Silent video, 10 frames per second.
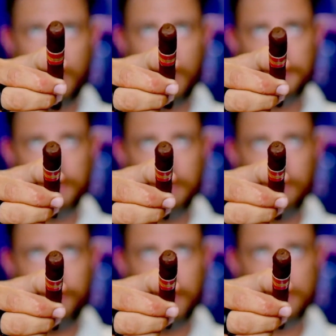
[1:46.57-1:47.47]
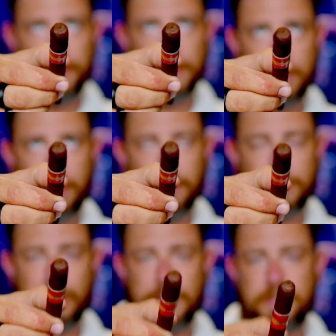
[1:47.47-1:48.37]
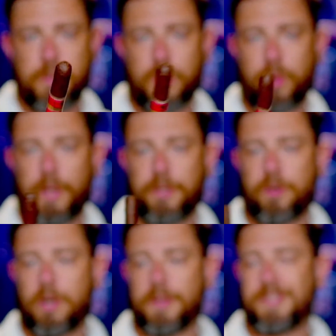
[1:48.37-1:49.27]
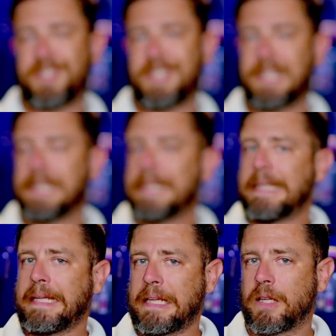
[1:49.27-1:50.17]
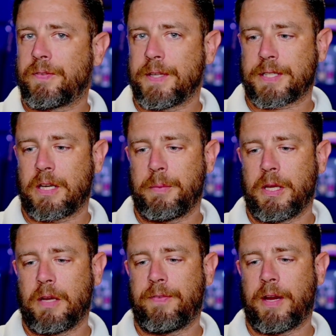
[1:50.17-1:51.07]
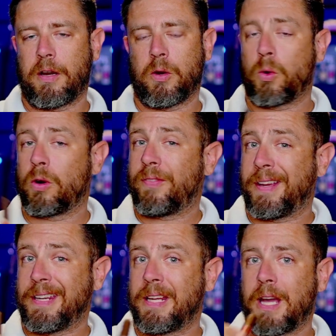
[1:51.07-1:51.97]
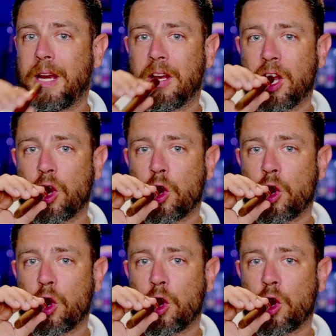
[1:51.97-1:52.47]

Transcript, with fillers: lot of airspace on it. So let's do a quick draw and see if it's going to be enough air or if I need to cut it.